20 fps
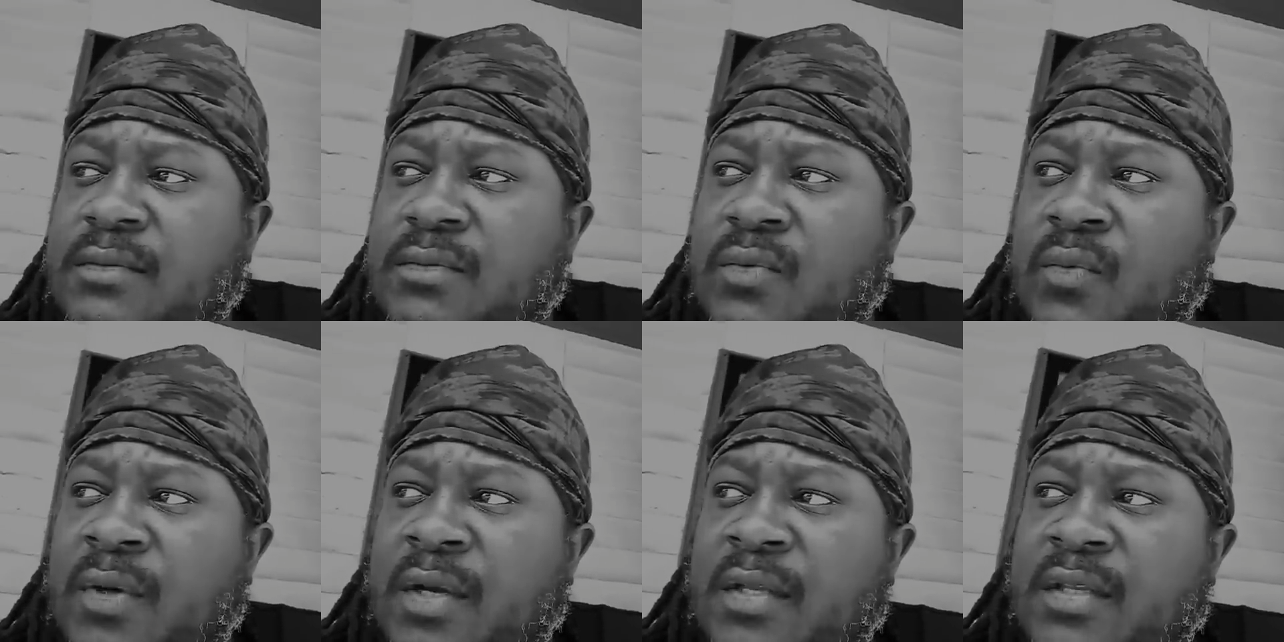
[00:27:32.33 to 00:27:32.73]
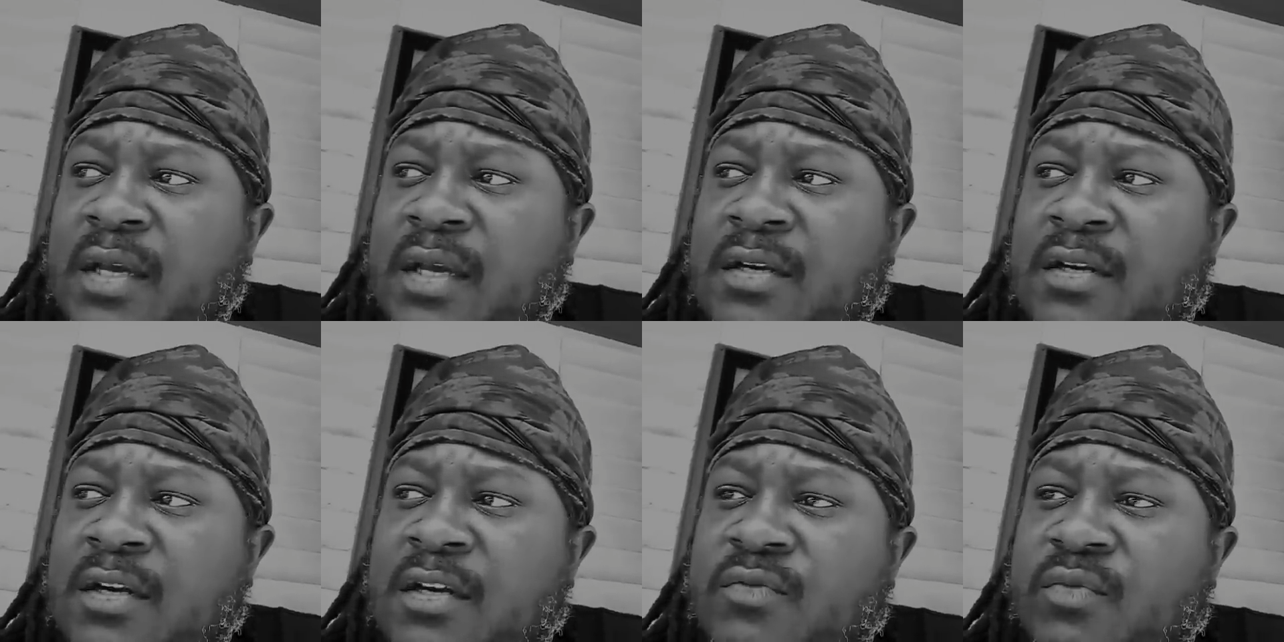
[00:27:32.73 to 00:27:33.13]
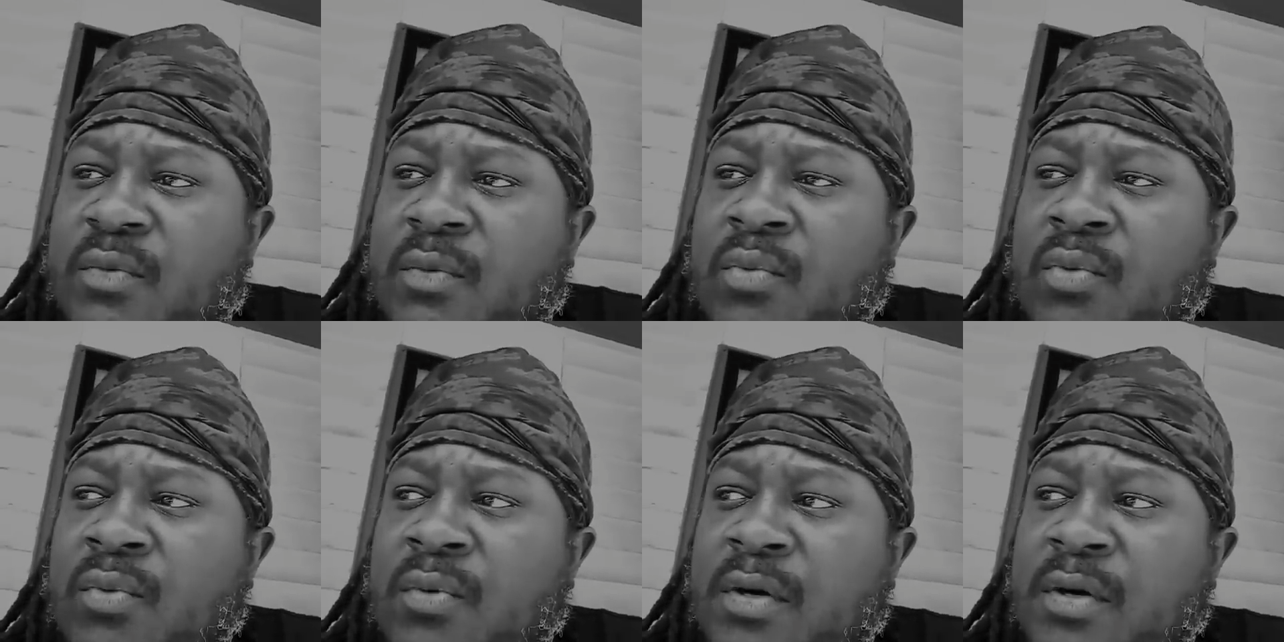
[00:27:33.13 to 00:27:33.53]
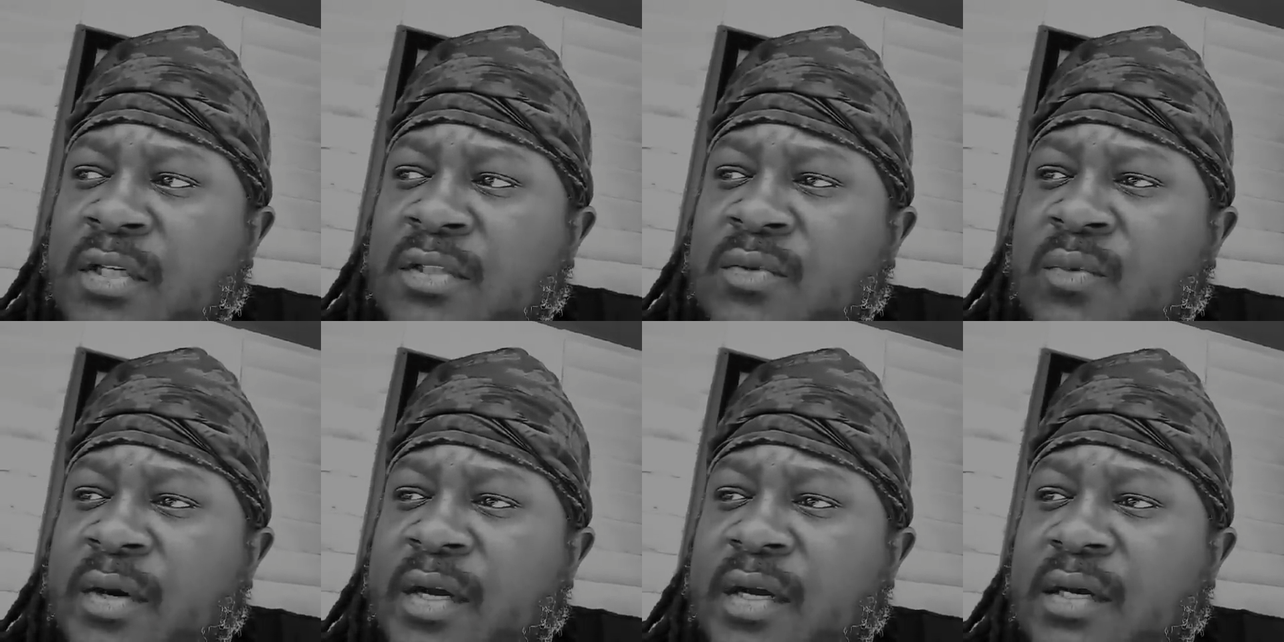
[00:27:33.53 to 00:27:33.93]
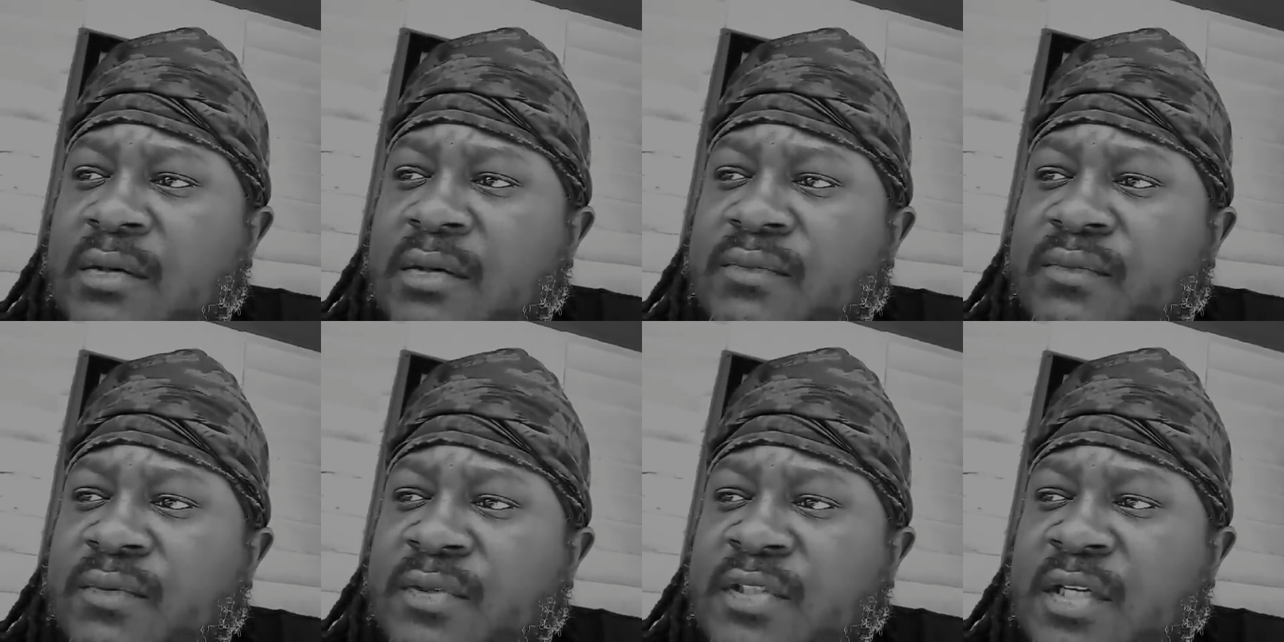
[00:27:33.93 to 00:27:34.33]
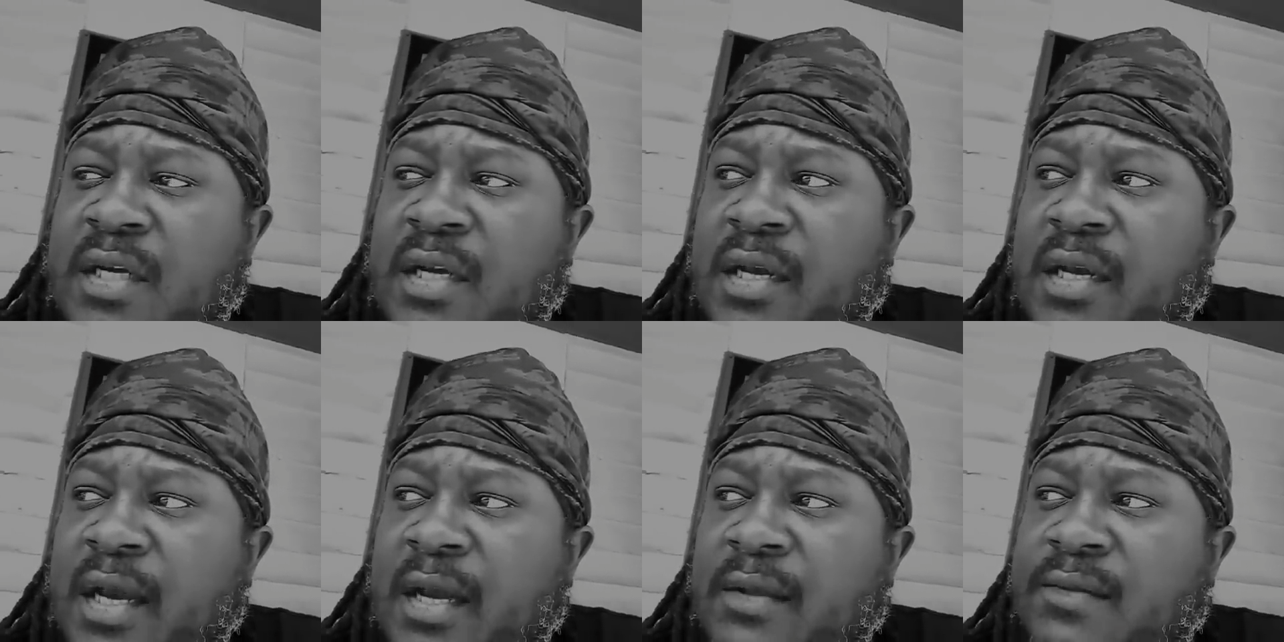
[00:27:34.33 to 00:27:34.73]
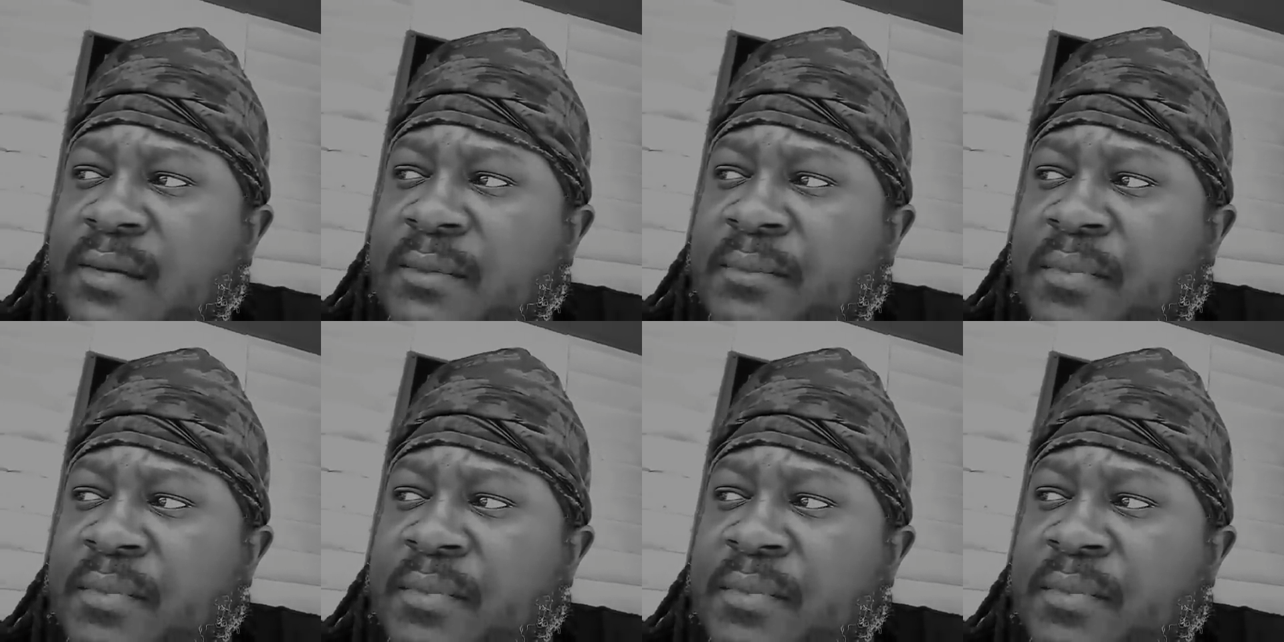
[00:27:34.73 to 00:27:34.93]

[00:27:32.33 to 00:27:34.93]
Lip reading: will get their just reward as well for selling out the